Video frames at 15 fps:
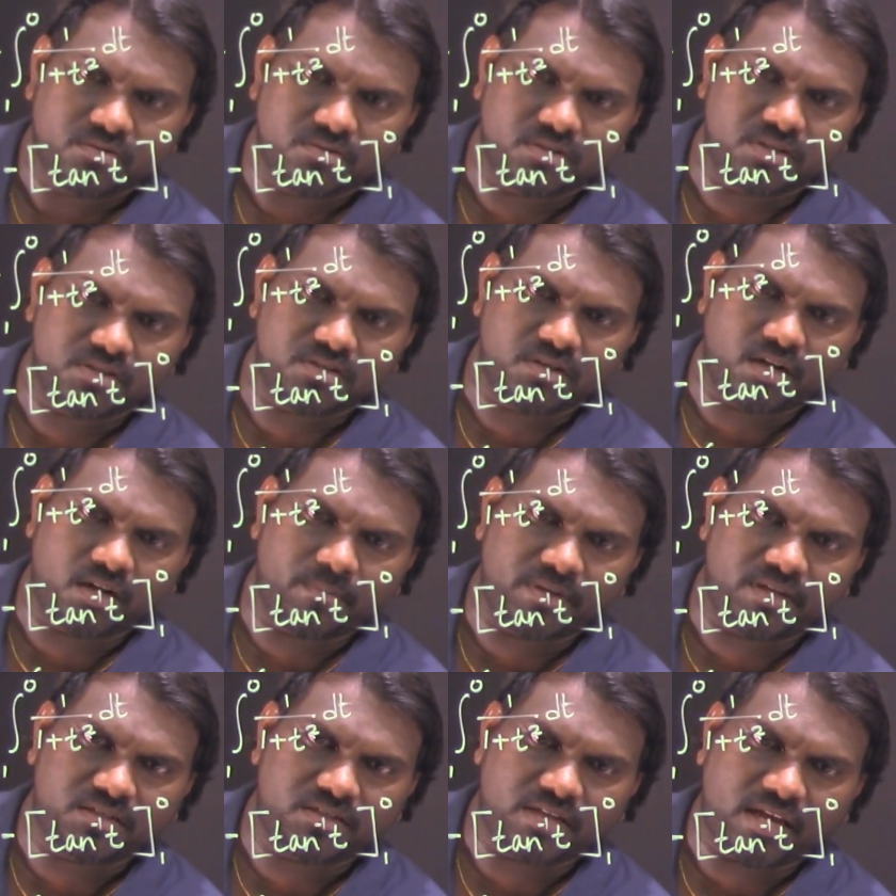So this is gonna
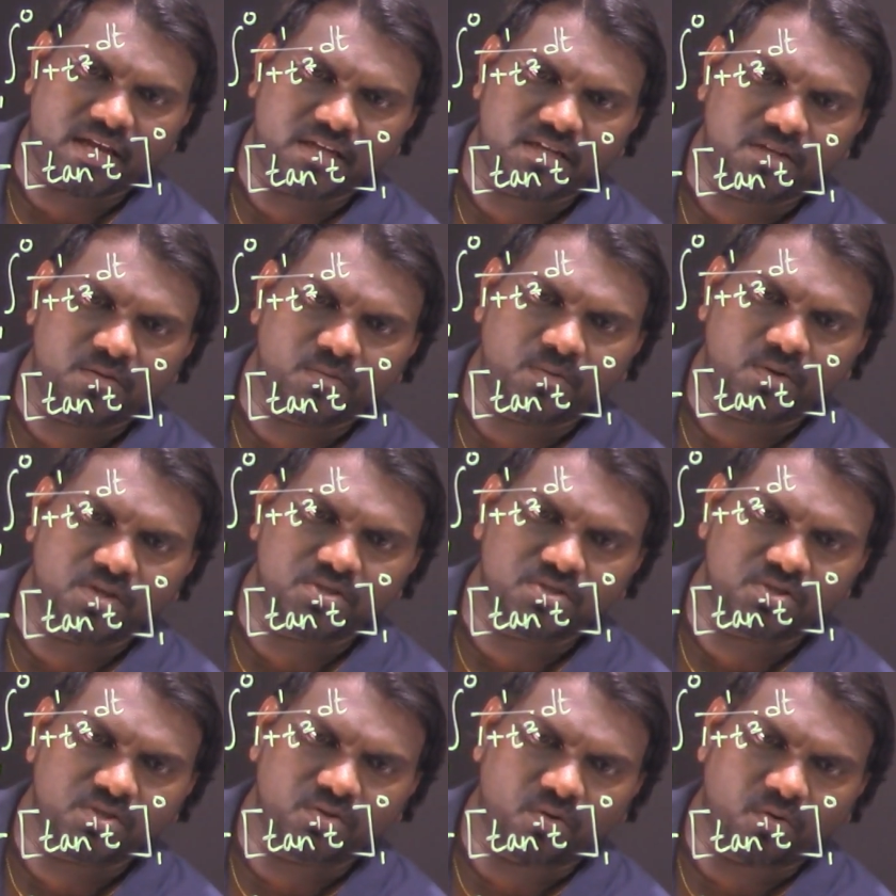be tan
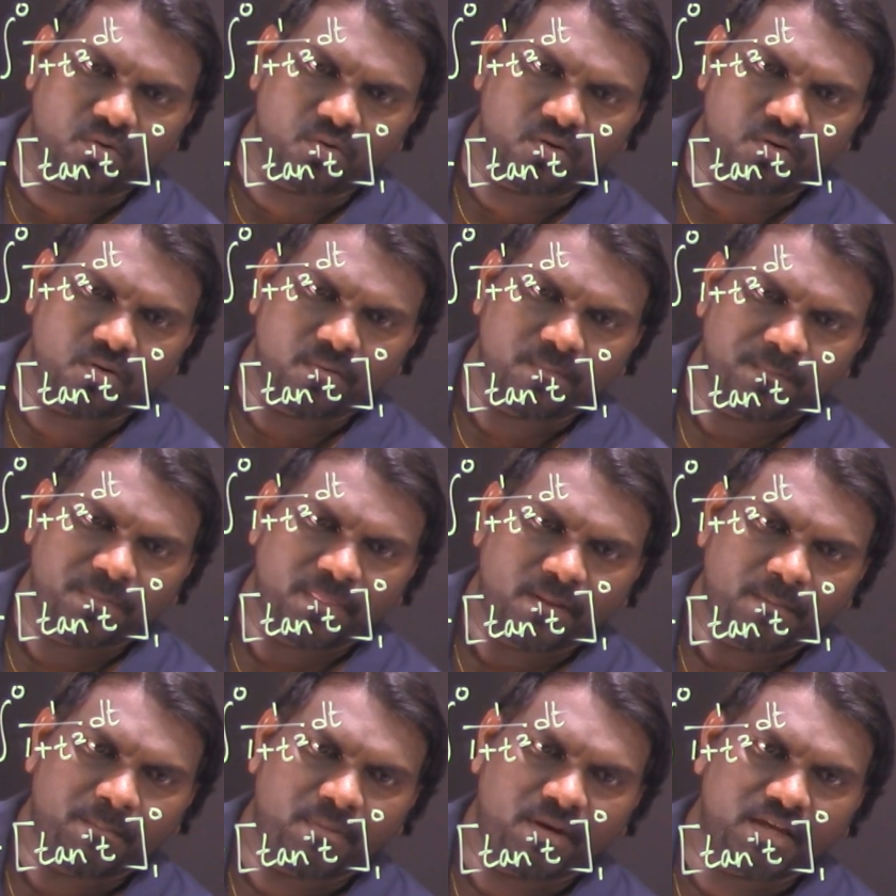inverse 0
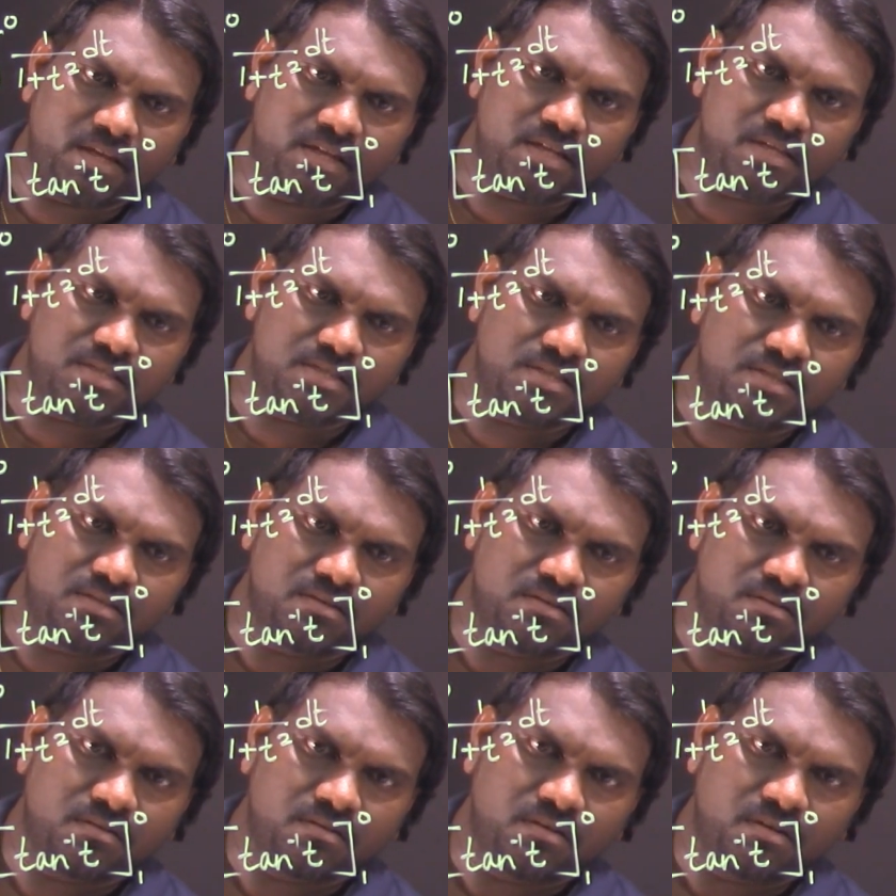minus
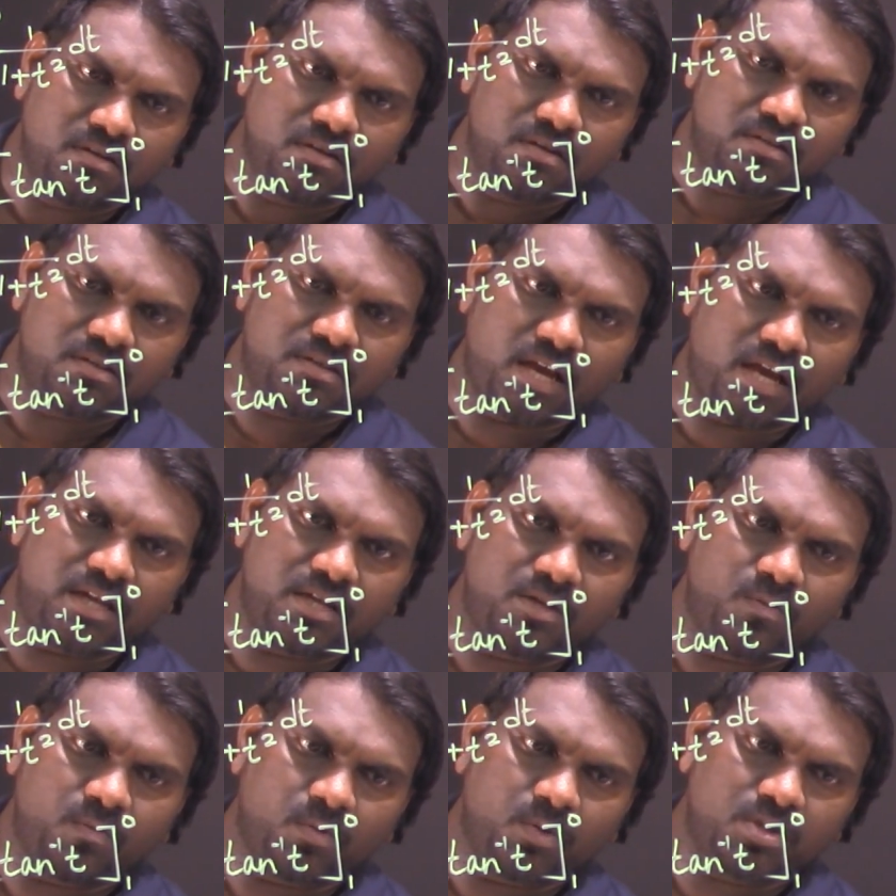
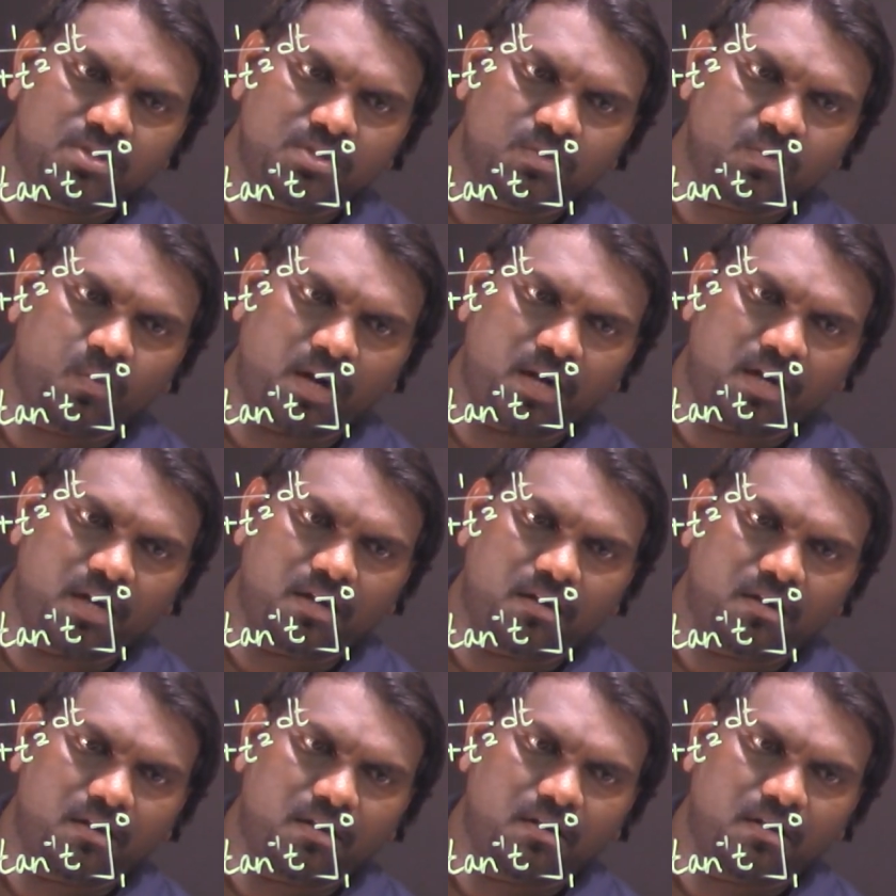tan inverse 1.